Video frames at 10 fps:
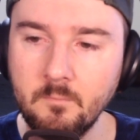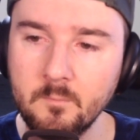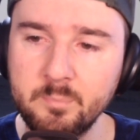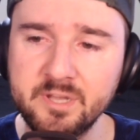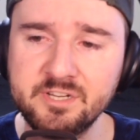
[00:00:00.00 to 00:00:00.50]

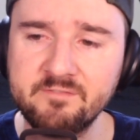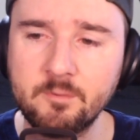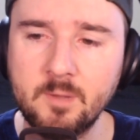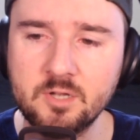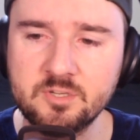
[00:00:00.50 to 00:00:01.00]
Pitching for
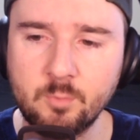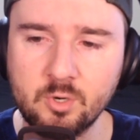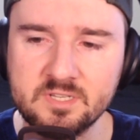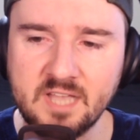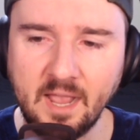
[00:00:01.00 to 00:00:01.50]
Baltimore
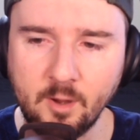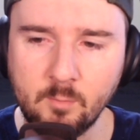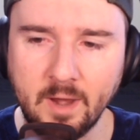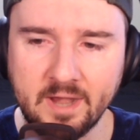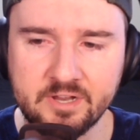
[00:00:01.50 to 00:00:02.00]
is Kyle
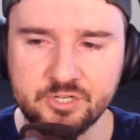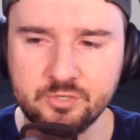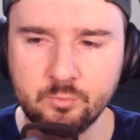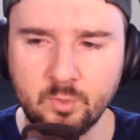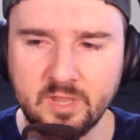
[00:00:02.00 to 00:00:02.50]
Bradish
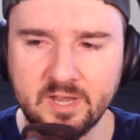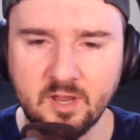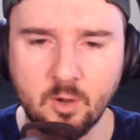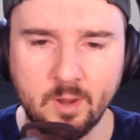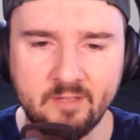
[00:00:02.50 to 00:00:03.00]
with an
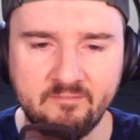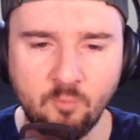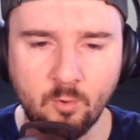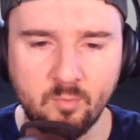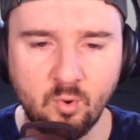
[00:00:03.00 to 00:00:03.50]
ERA of
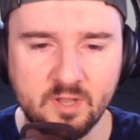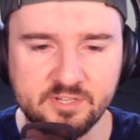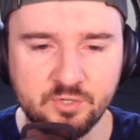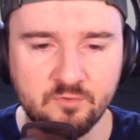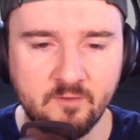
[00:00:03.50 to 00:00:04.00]

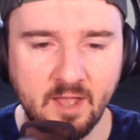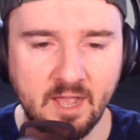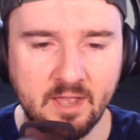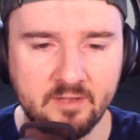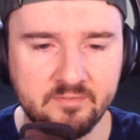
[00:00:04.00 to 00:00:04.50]

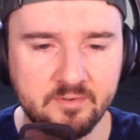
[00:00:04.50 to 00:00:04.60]
4.25.